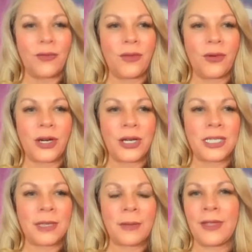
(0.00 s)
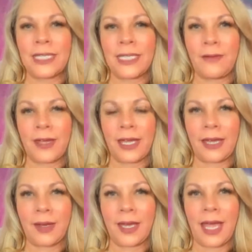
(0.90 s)
for some of the stuff that
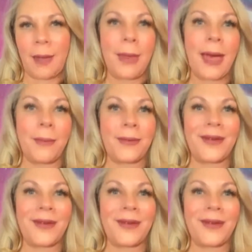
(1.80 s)
can come up